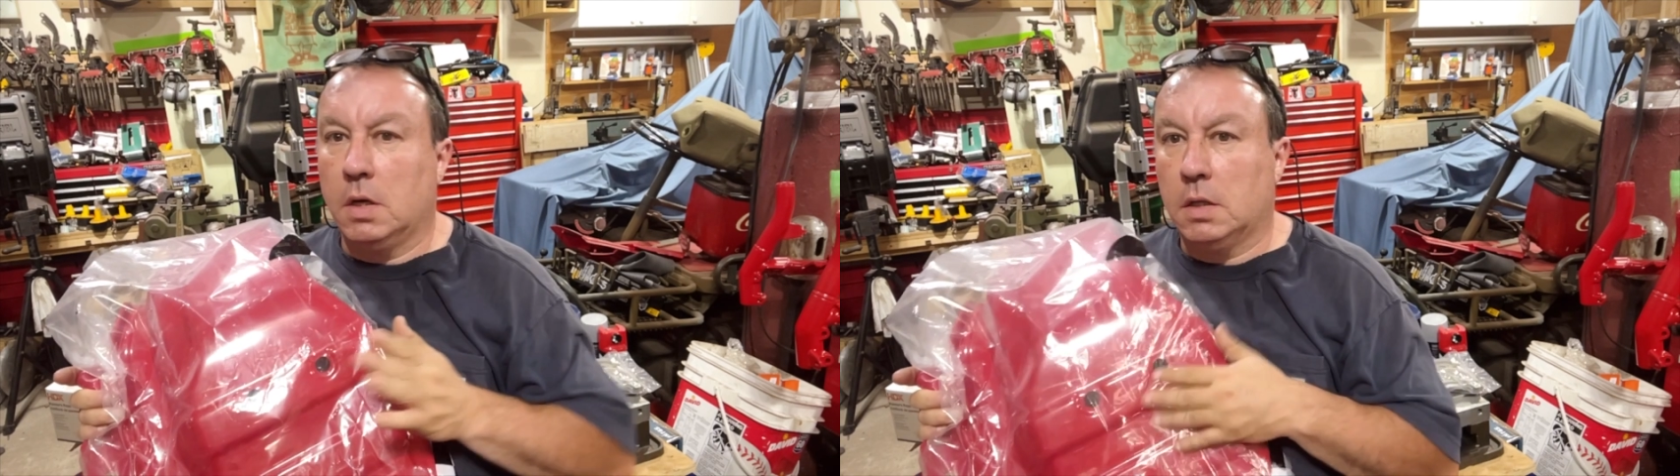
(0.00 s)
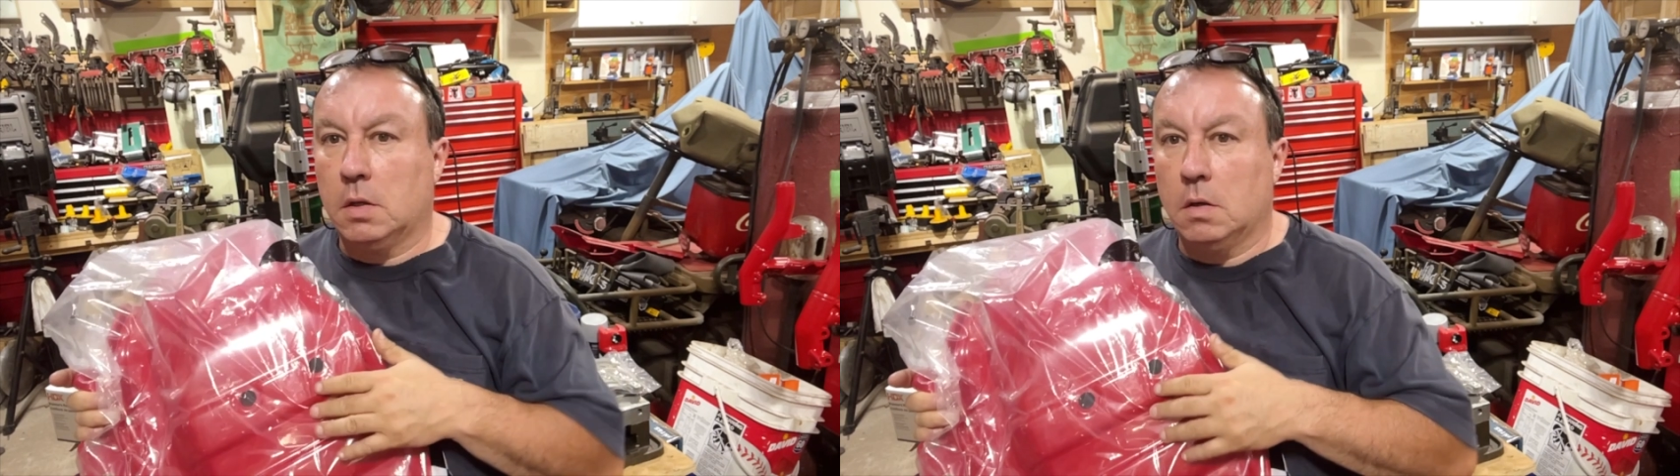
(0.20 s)

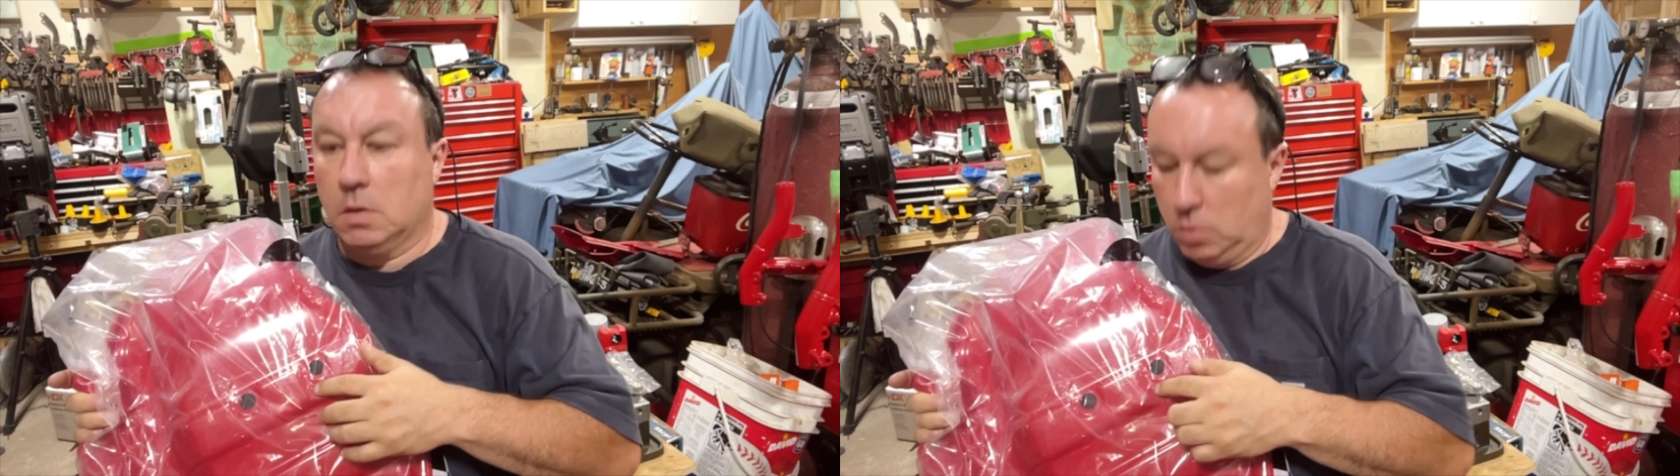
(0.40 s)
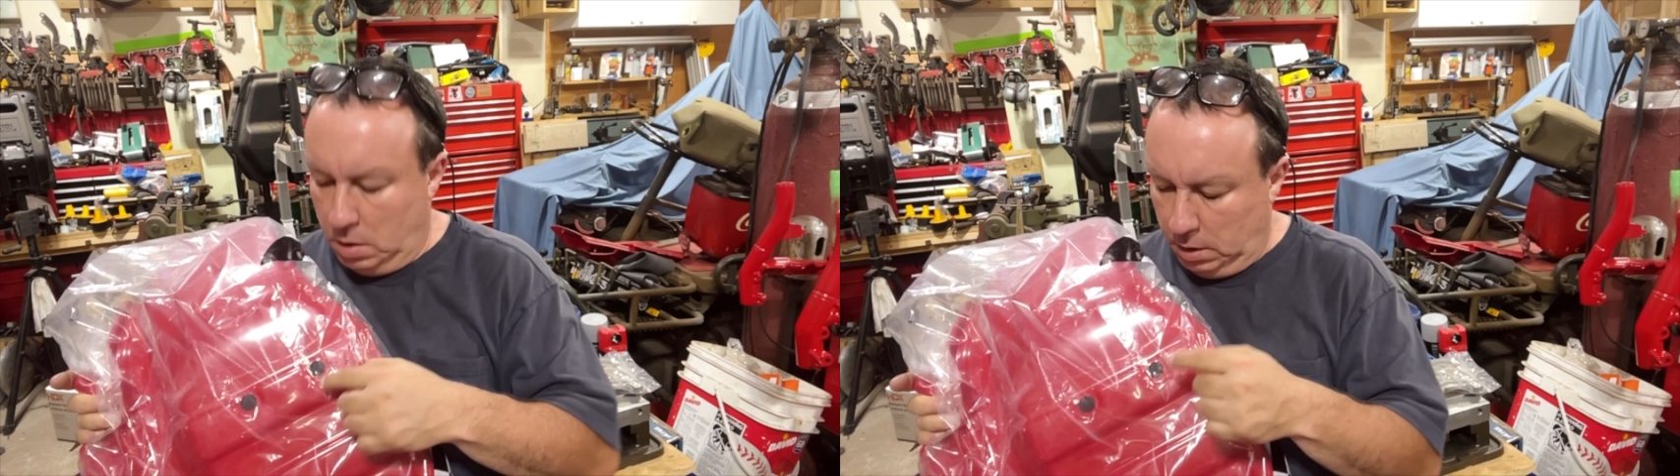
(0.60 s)
get
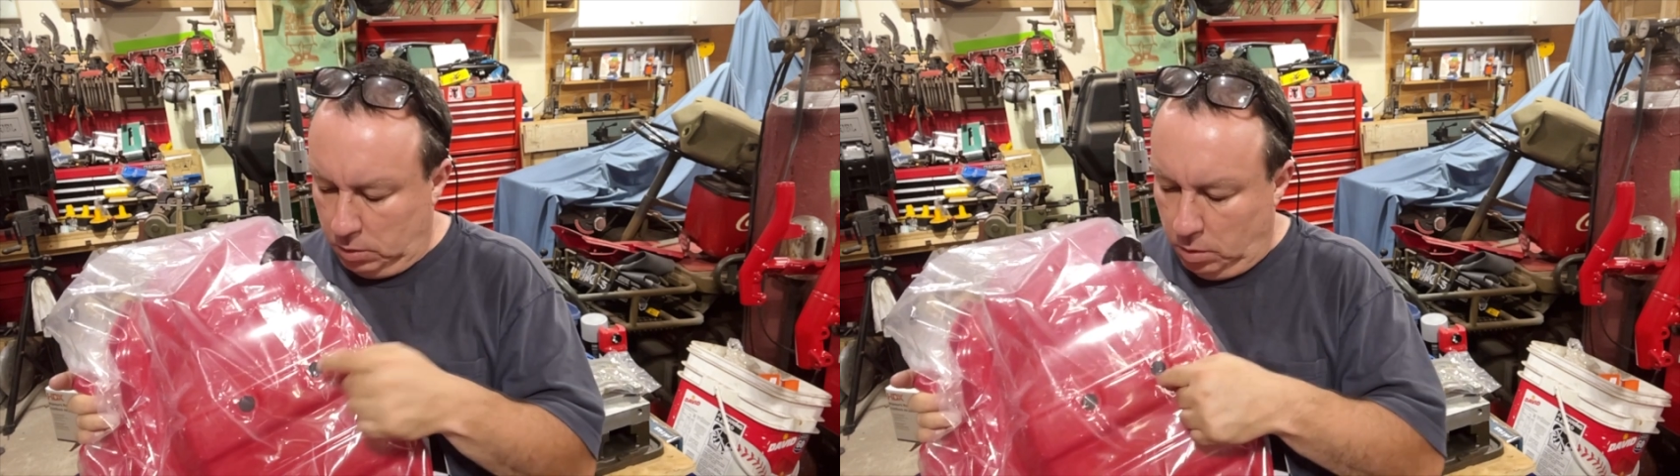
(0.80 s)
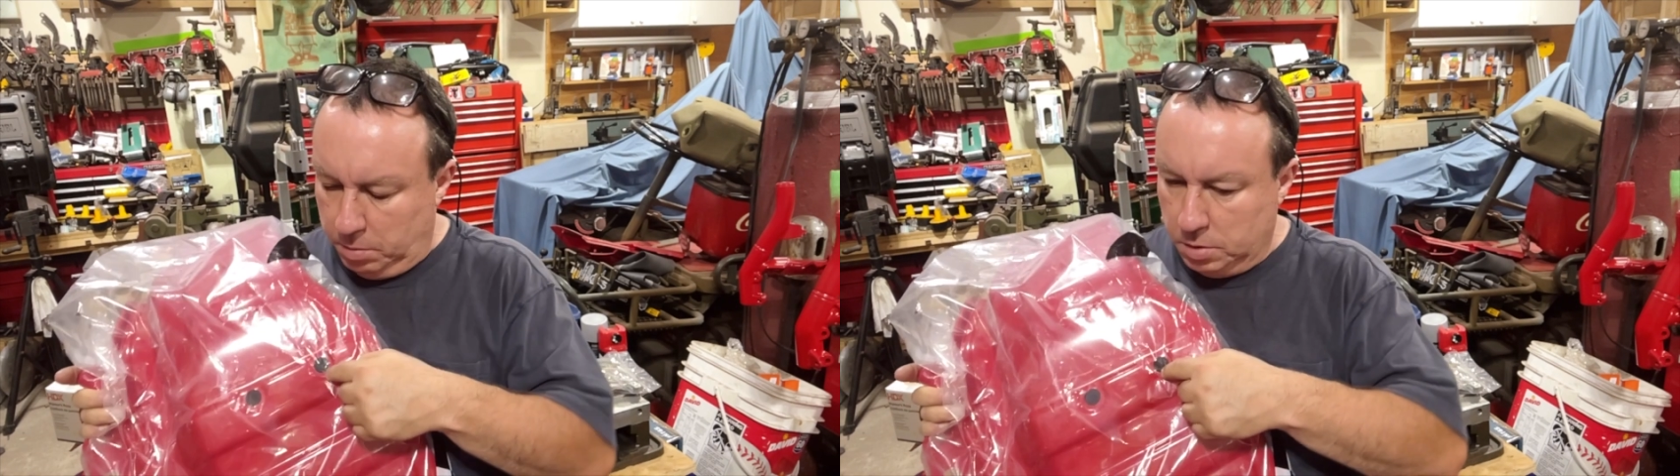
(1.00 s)
the
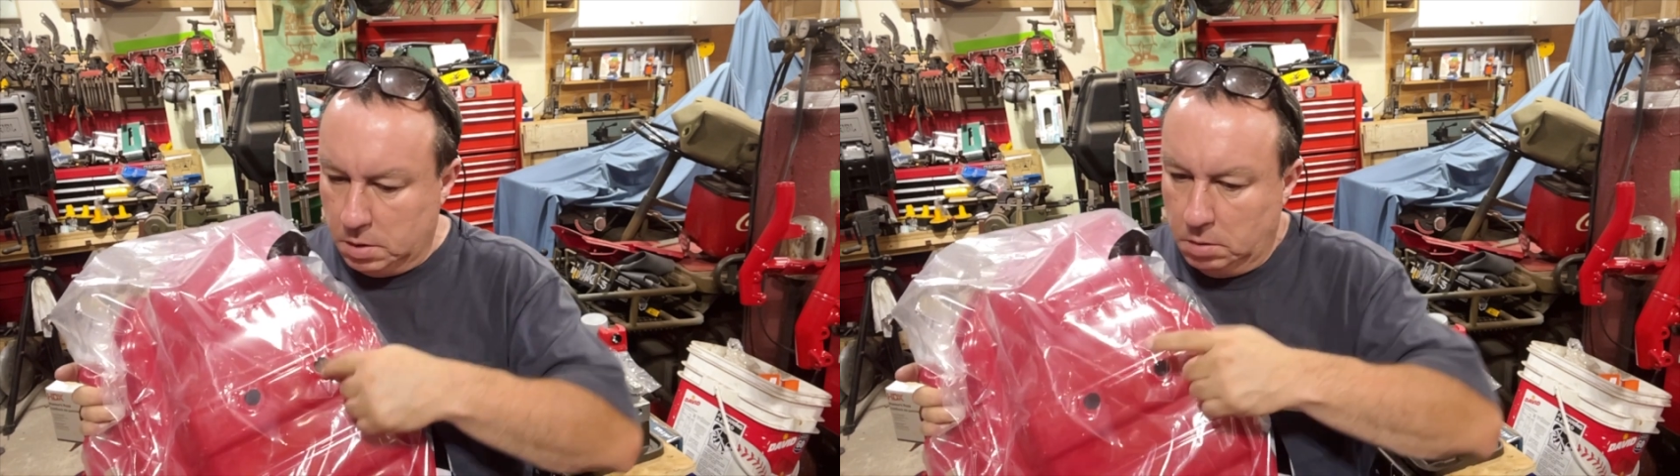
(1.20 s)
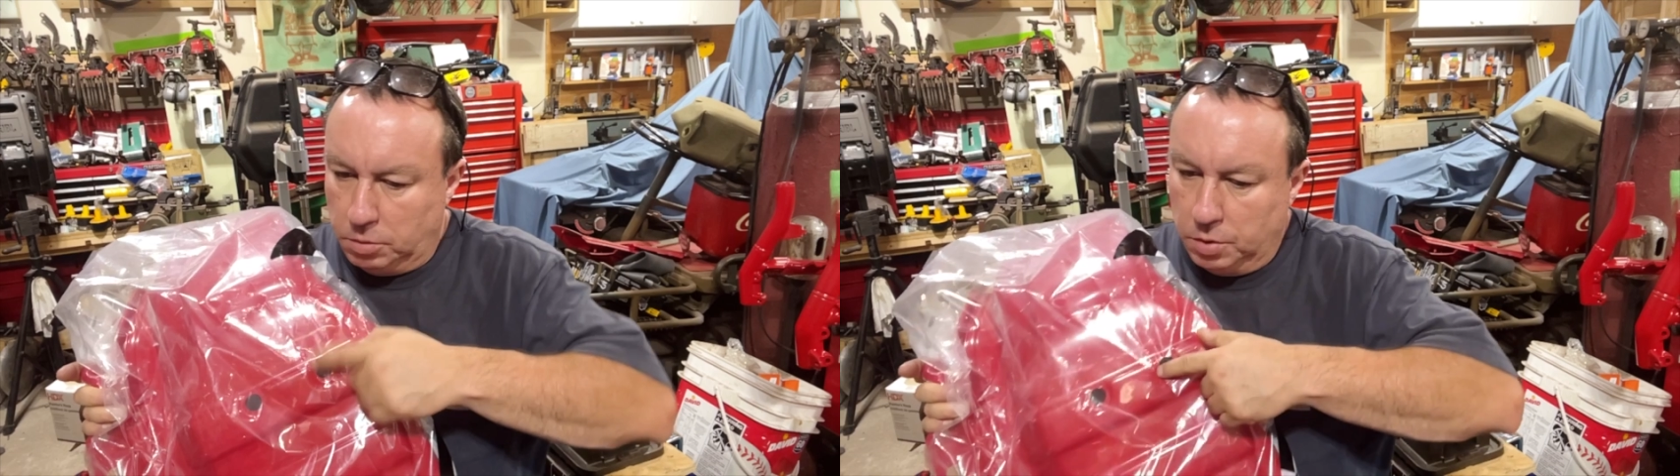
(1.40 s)
rubbers
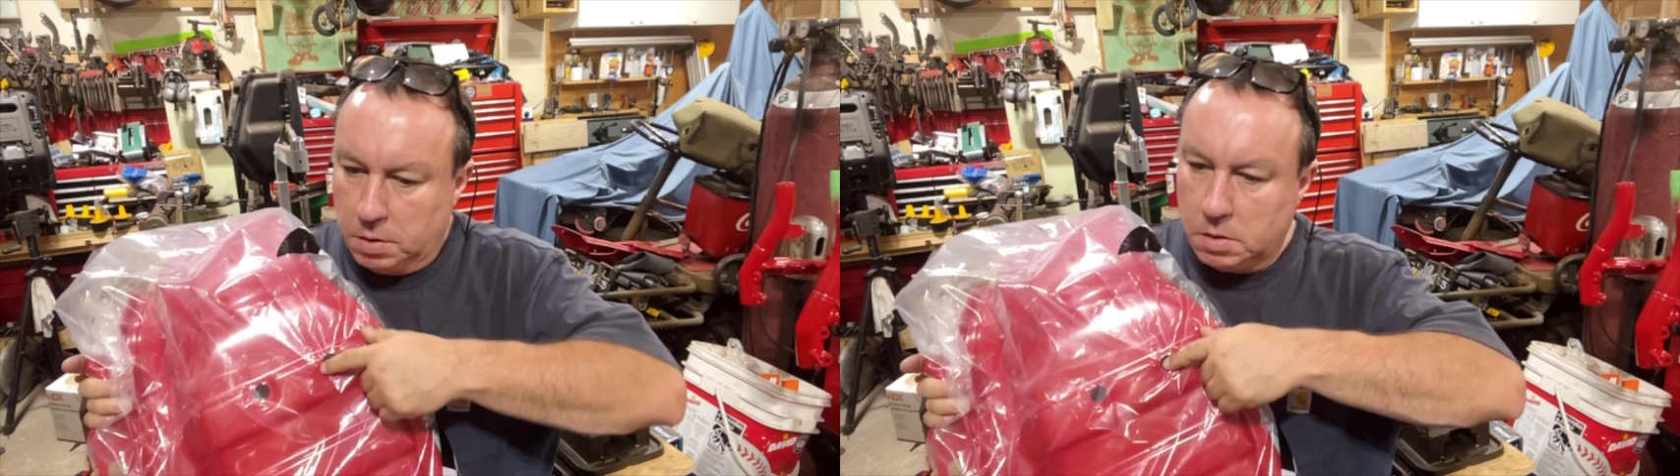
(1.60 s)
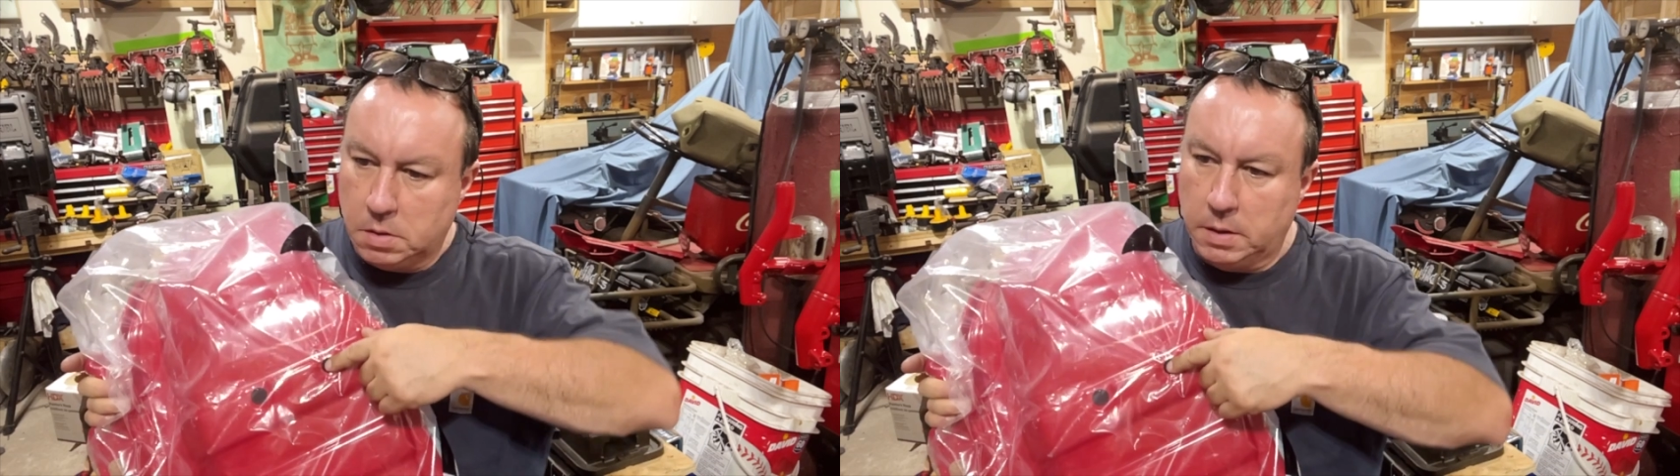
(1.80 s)
and the bolts